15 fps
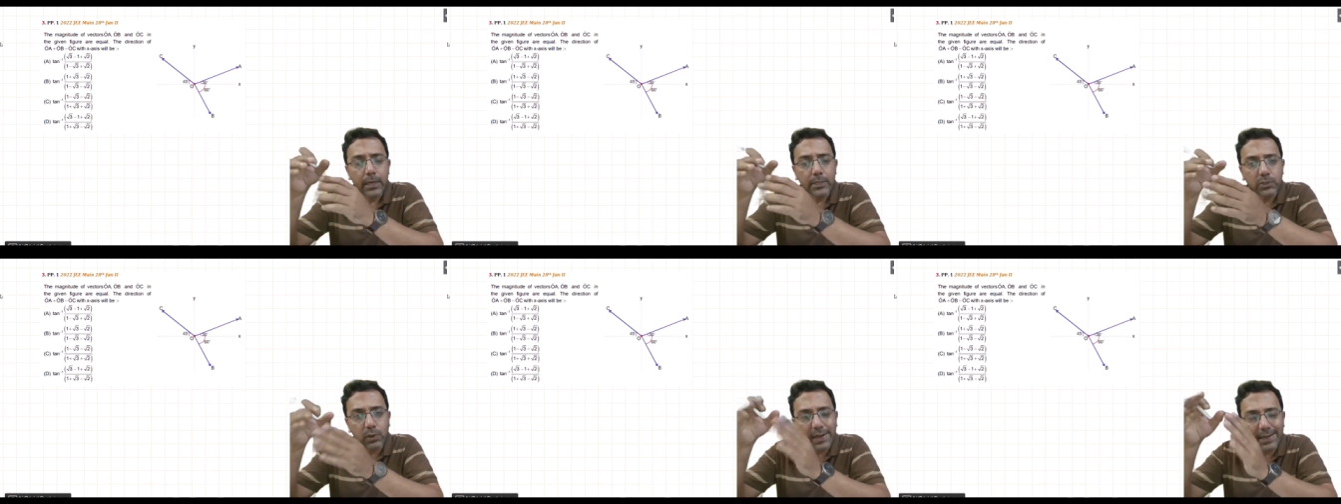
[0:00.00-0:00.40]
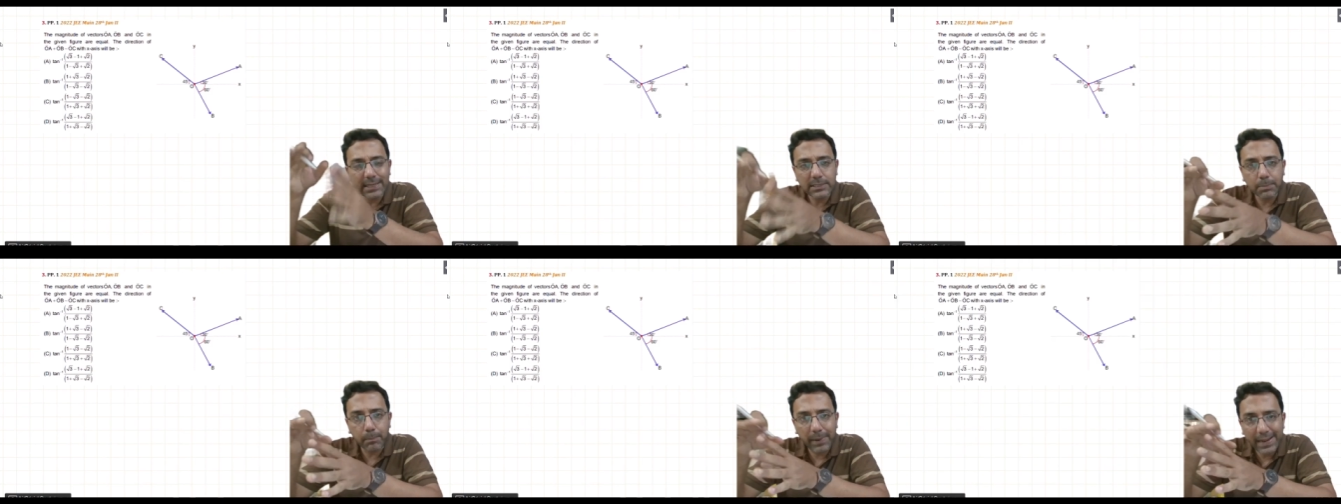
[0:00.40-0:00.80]
So let
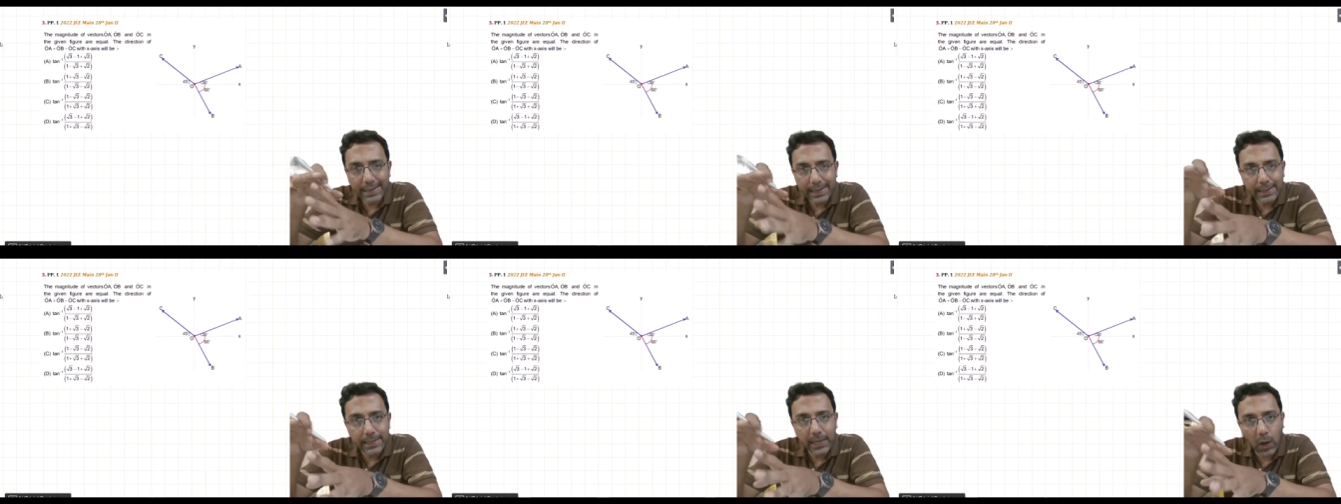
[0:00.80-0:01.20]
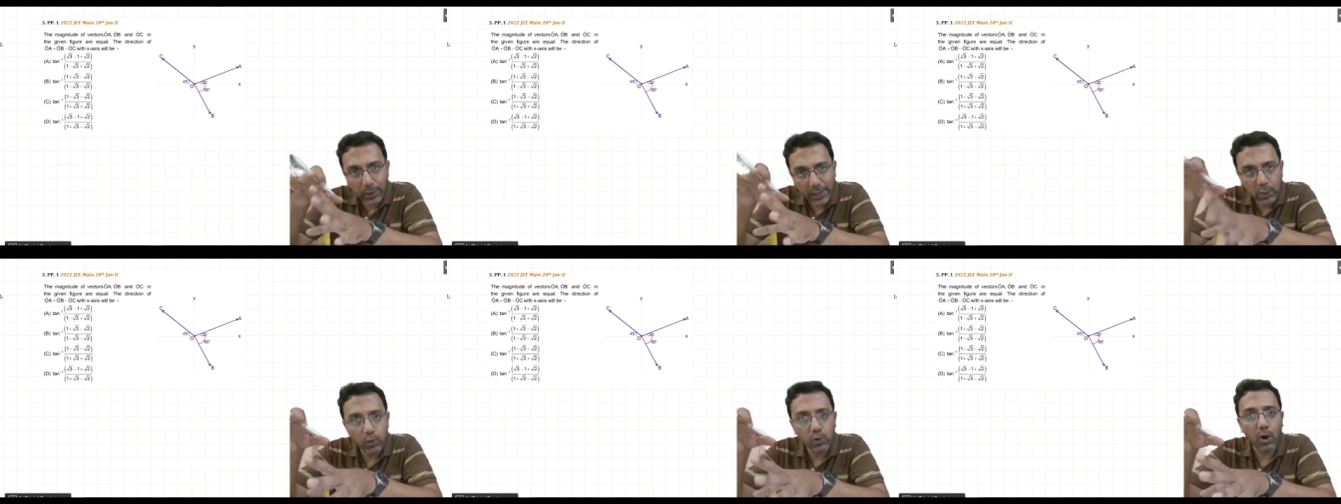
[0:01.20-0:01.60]
us break it down
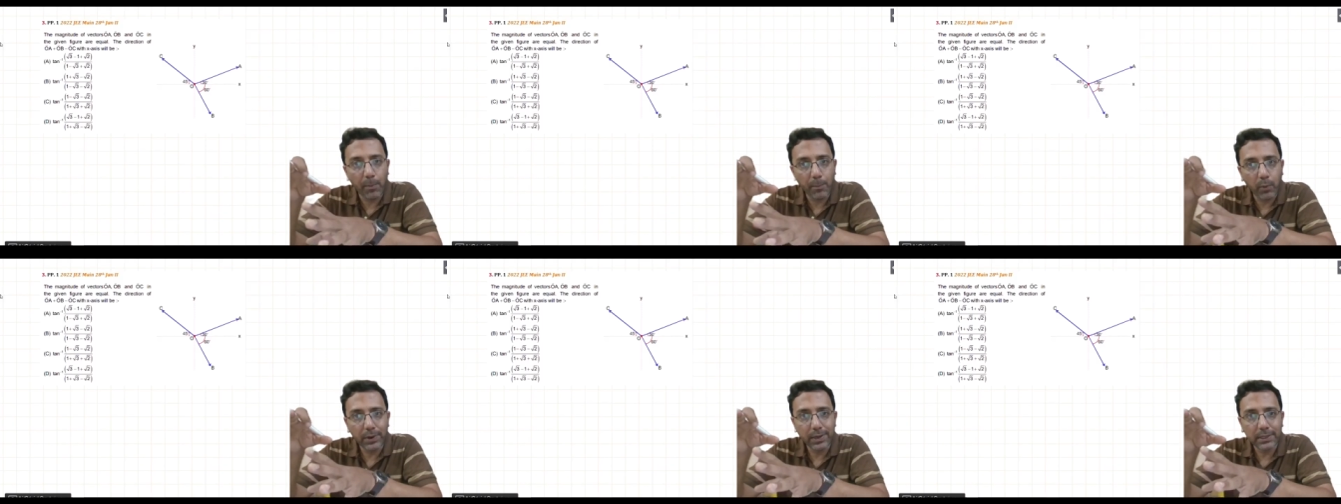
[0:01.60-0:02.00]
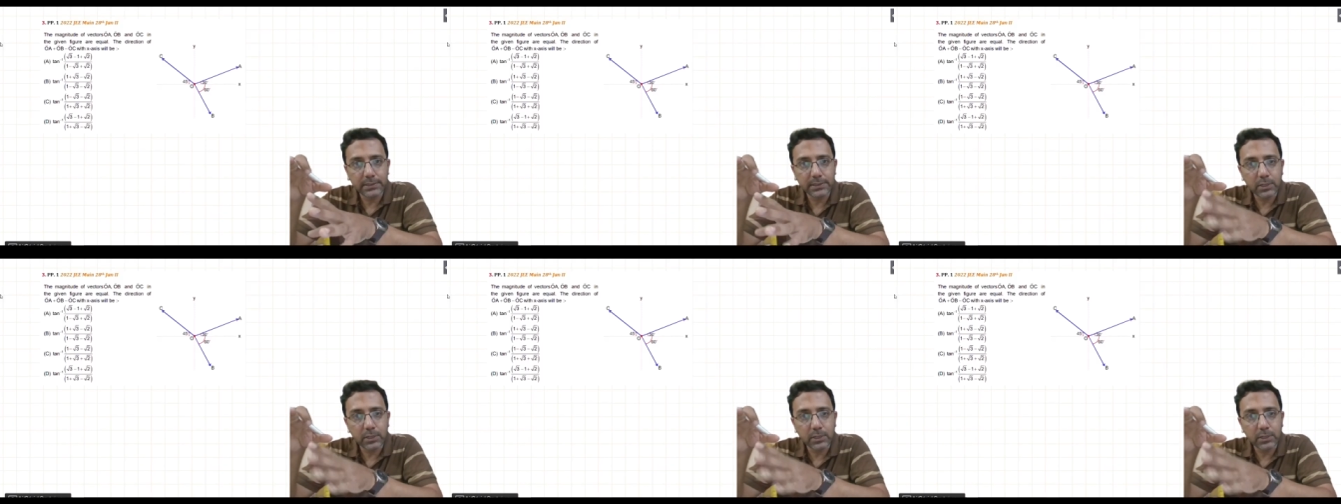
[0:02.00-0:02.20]
into components.